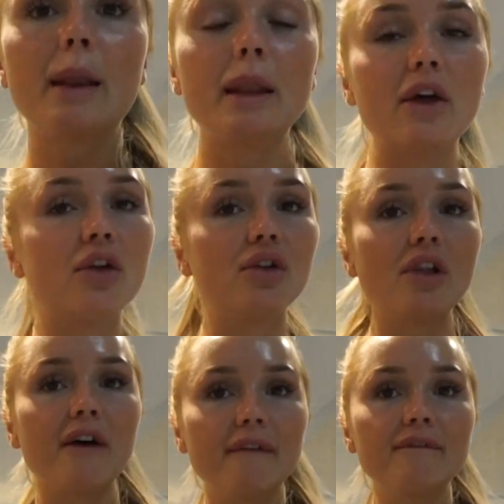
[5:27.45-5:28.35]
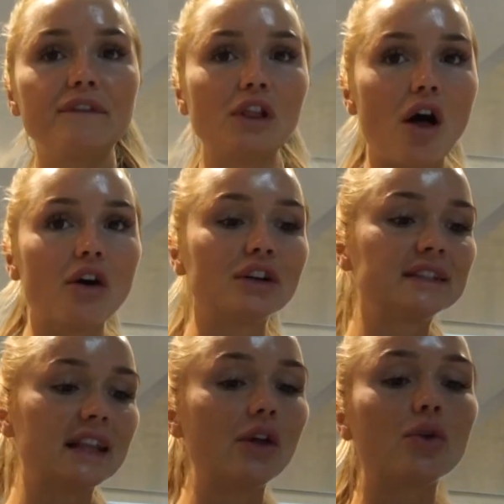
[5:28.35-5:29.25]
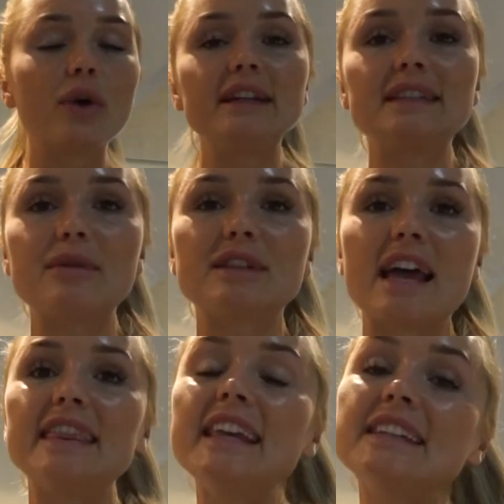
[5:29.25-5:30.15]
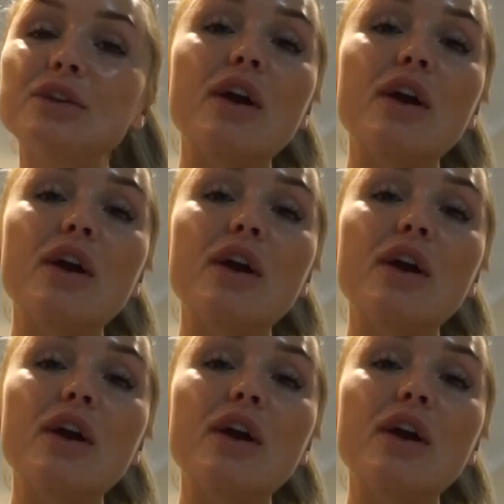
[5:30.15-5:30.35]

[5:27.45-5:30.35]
little vlogs, little quick tips like these.